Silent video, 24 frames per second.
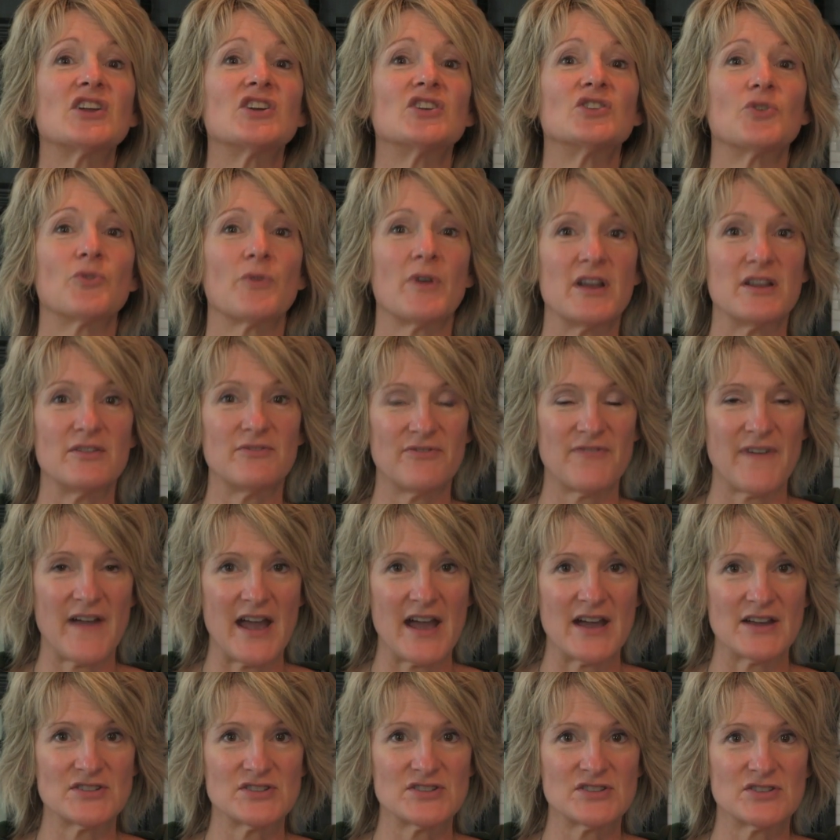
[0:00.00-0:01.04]
can grade
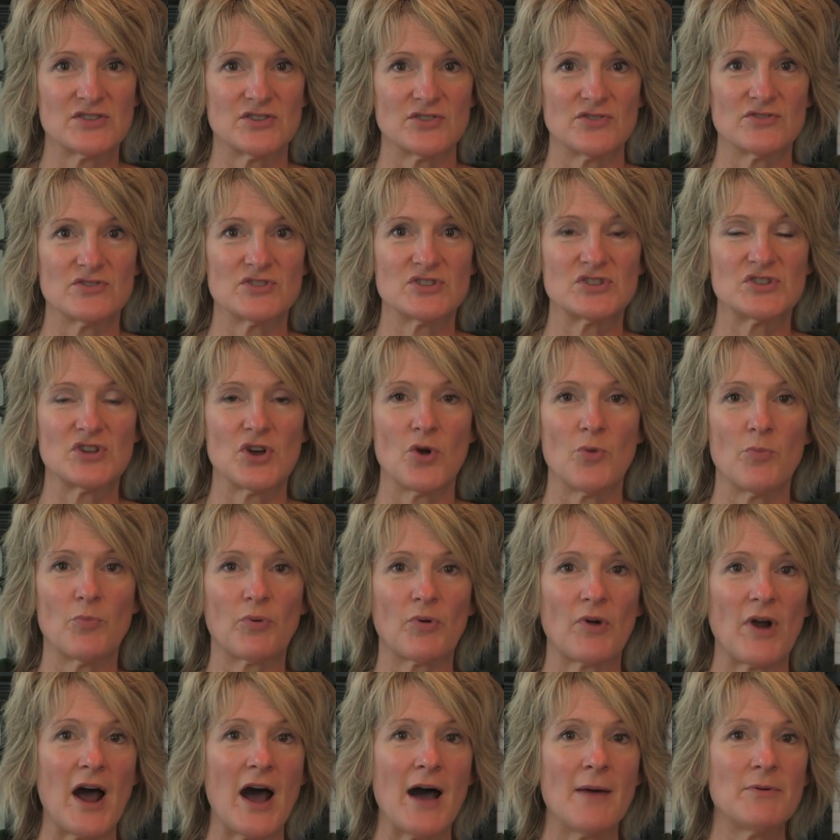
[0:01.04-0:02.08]
faster. So
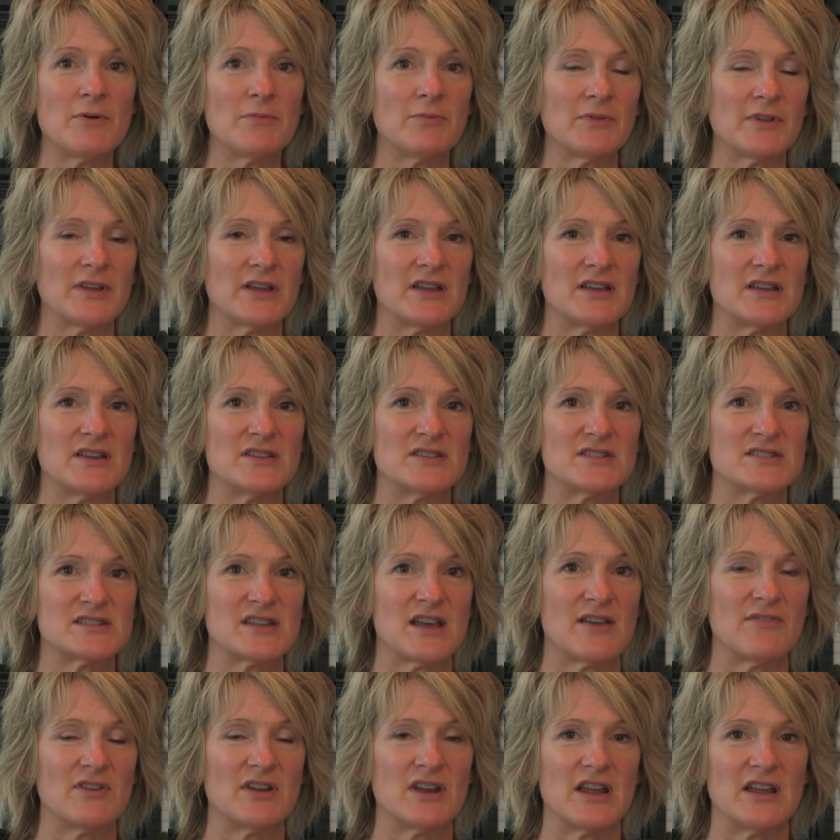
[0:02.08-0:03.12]
probably
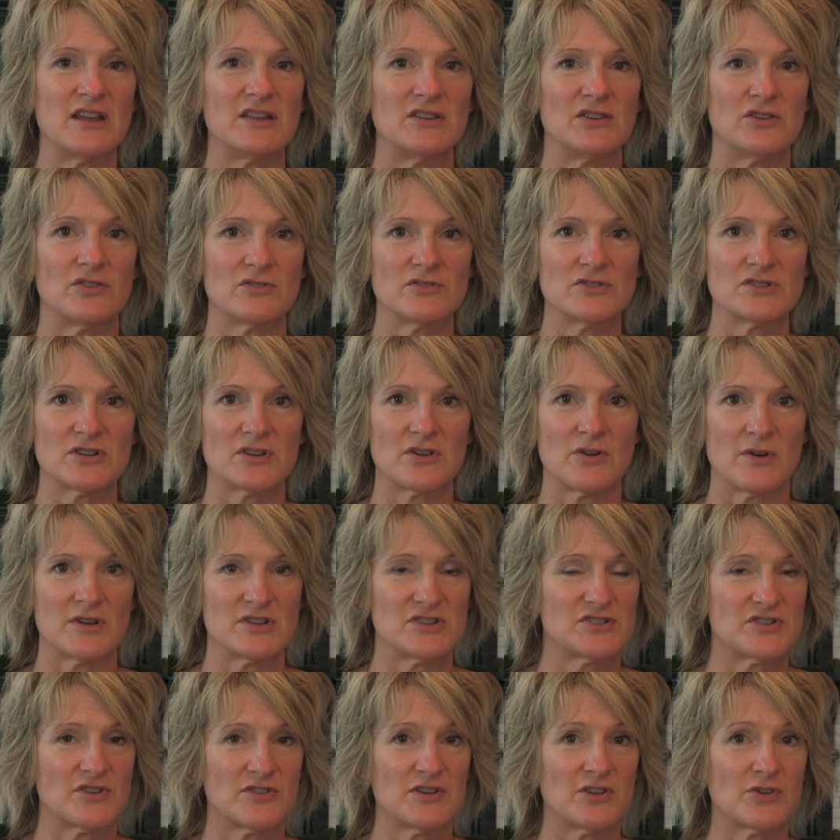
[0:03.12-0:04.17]
7, 8 years ago, I
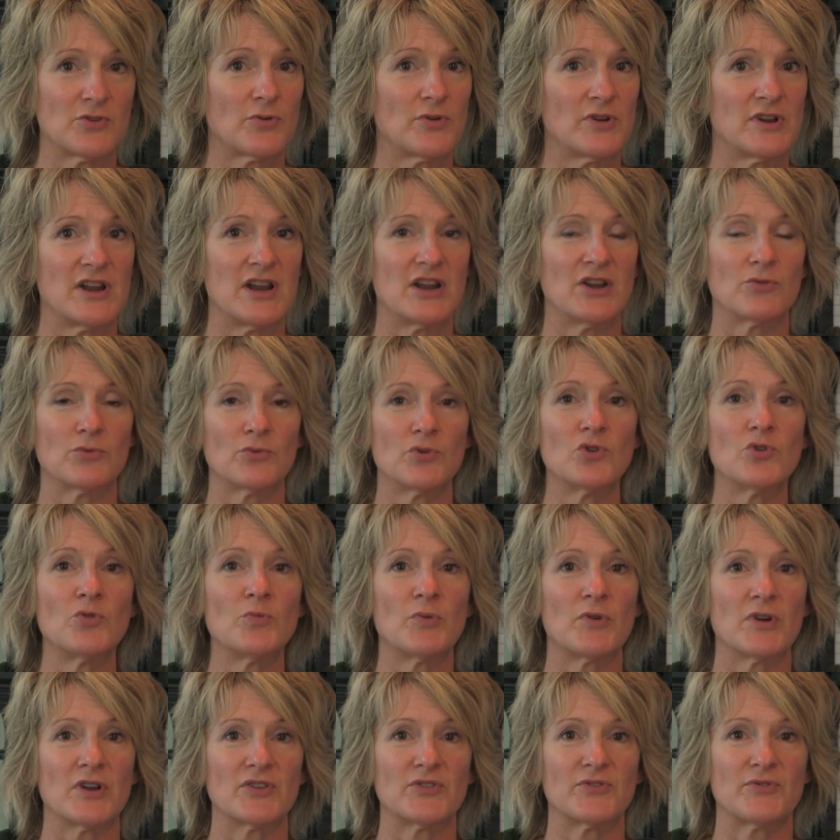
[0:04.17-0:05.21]
started creating
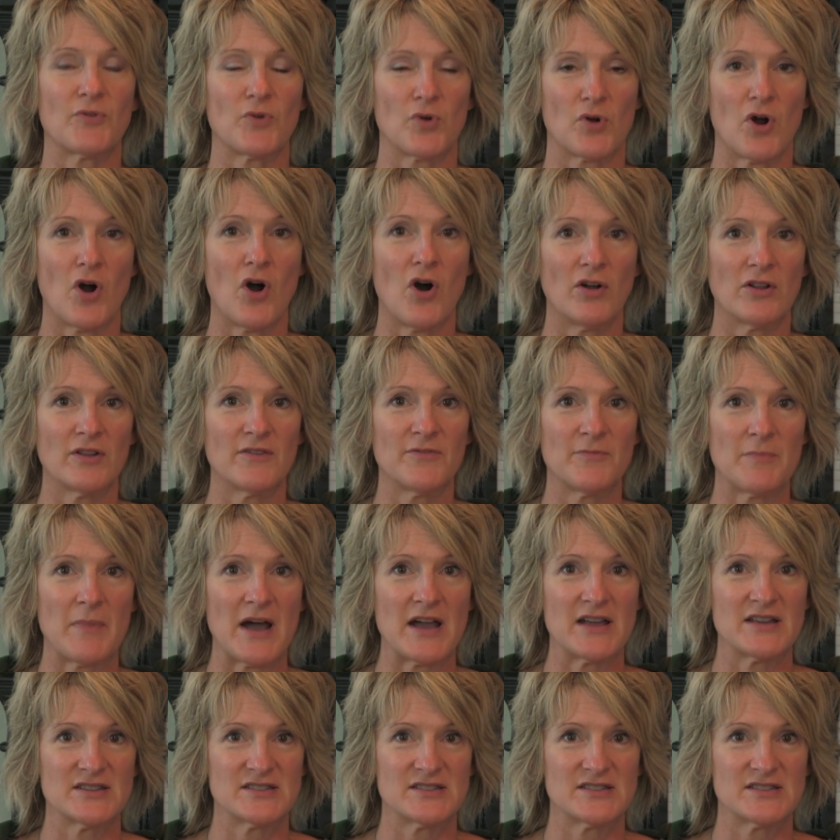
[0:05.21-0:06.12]
rubrics for all of my